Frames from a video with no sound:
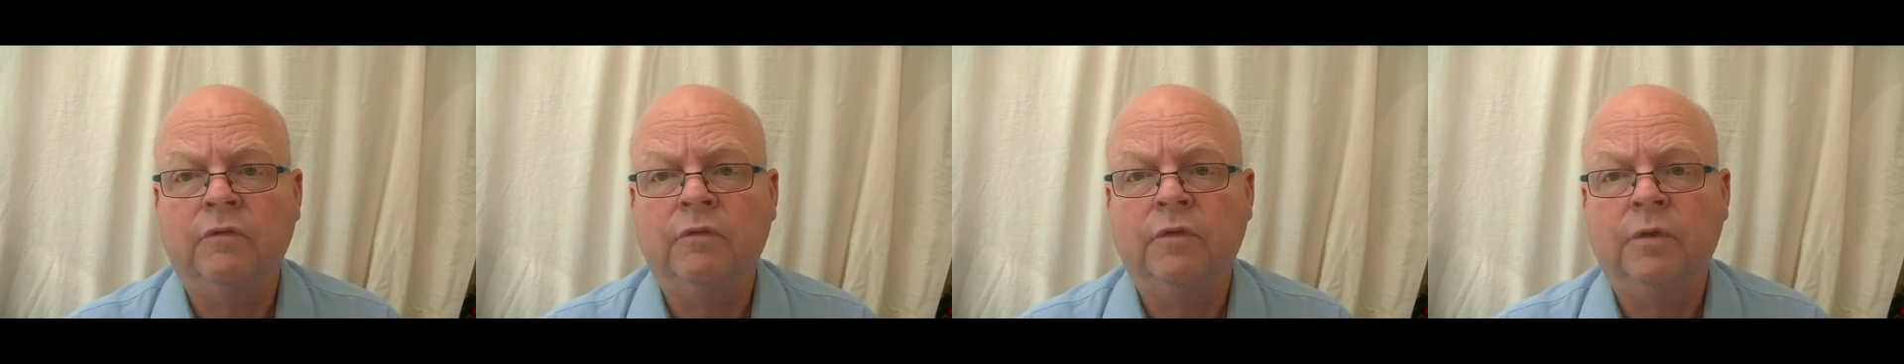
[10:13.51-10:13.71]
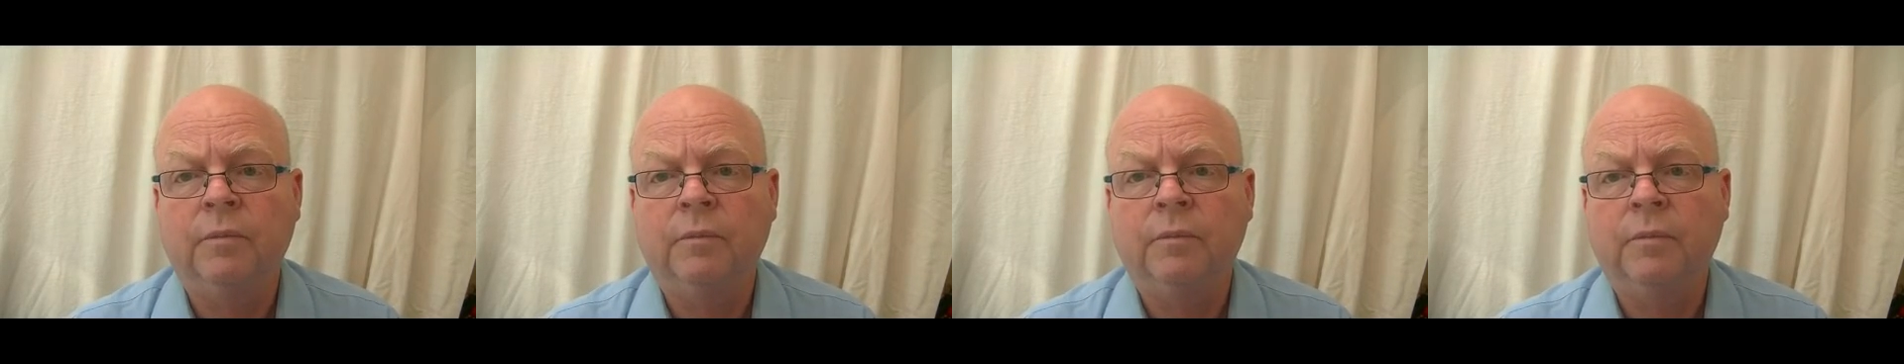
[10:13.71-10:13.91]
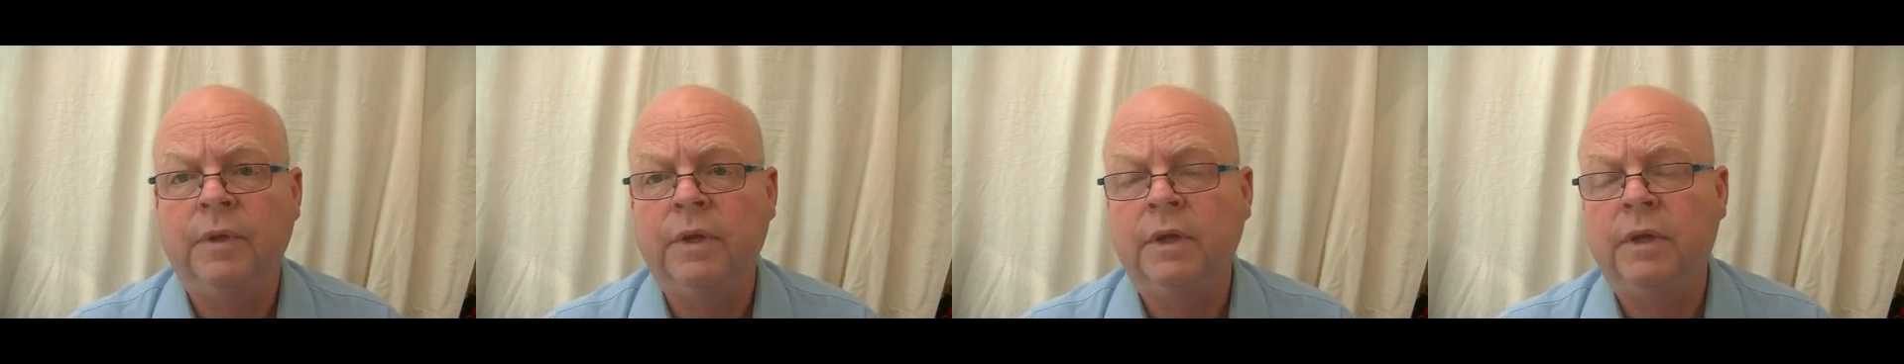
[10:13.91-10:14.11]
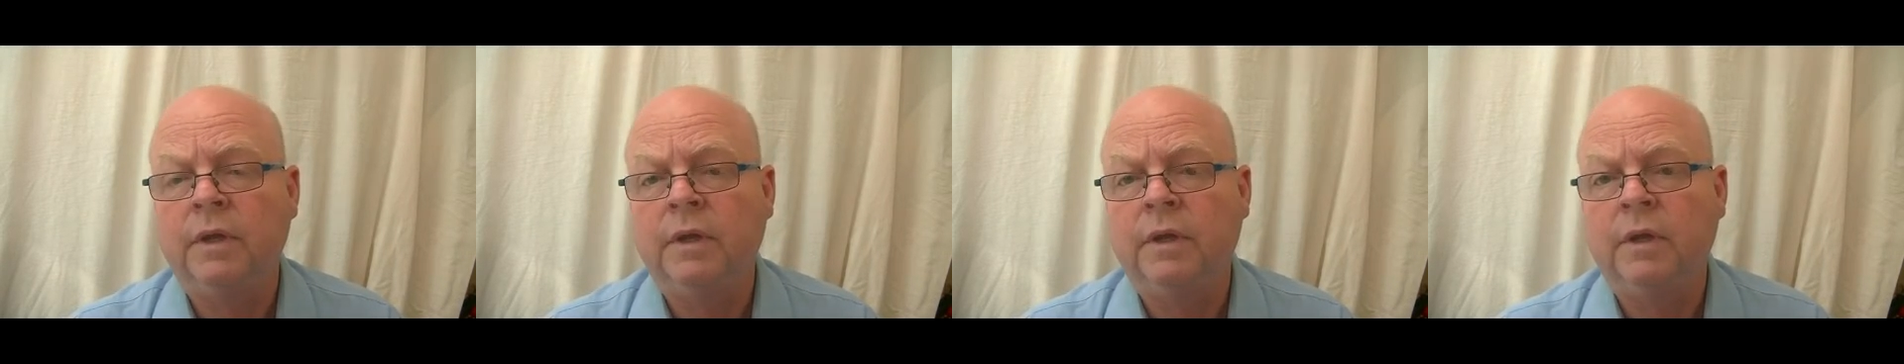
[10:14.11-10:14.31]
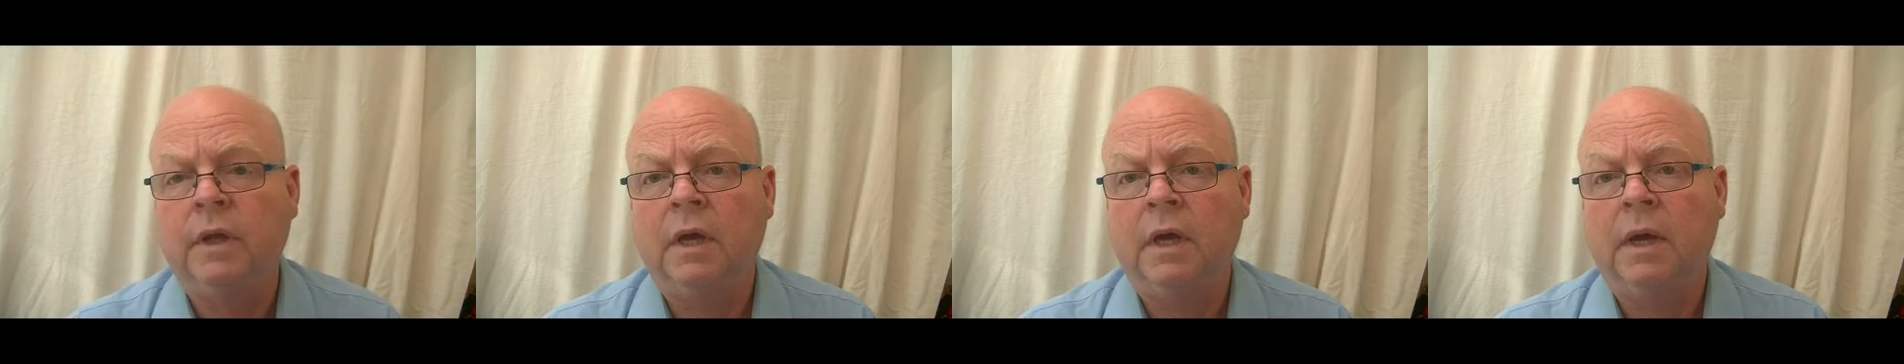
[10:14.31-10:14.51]
from
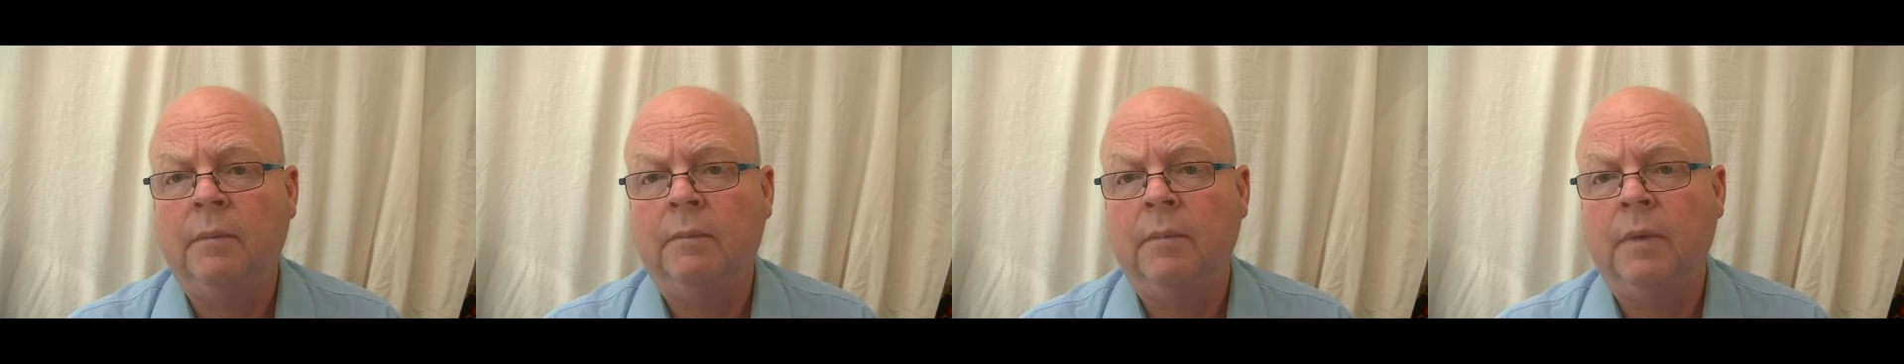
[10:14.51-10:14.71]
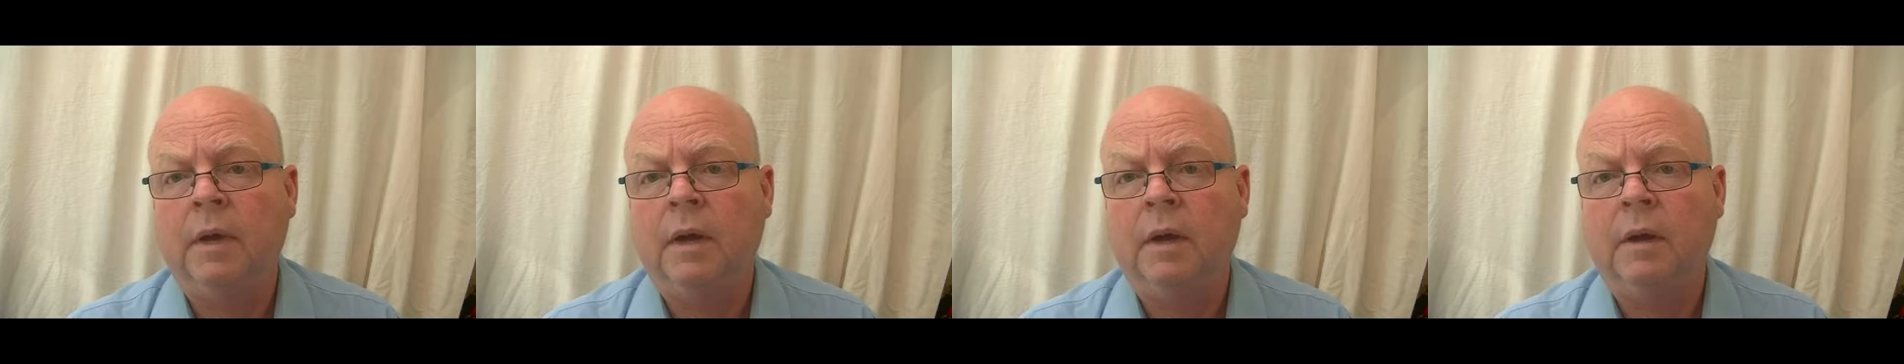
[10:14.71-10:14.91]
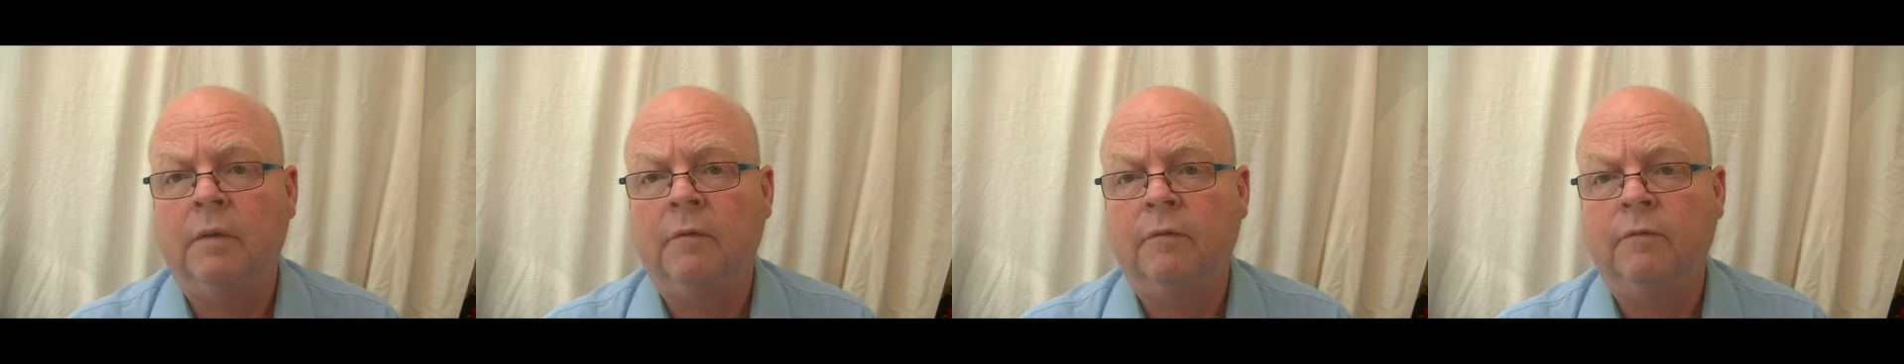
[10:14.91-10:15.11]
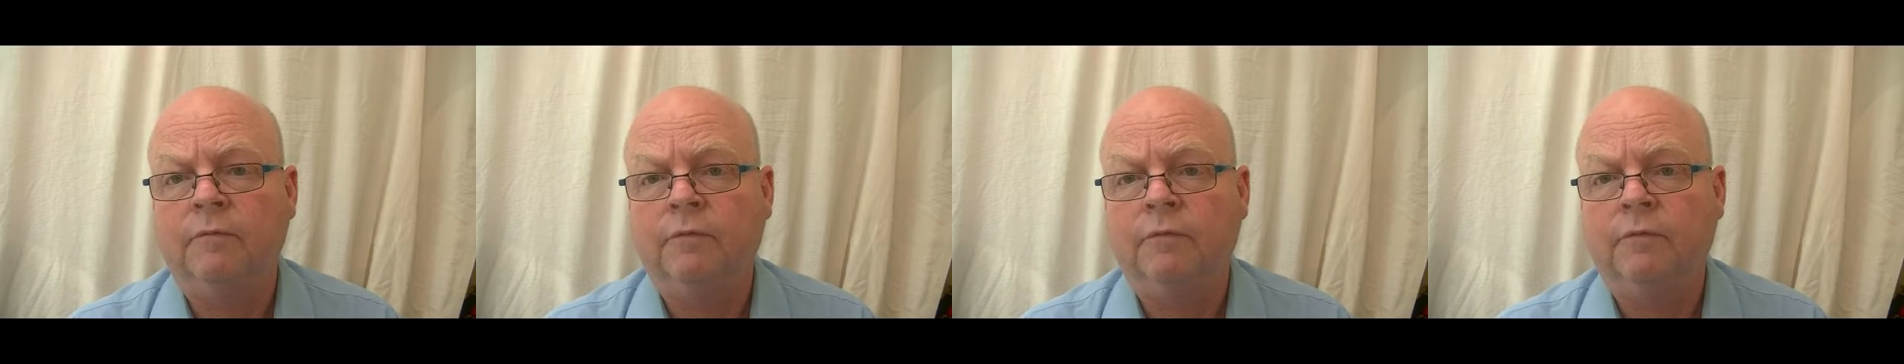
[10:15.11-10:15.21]
being a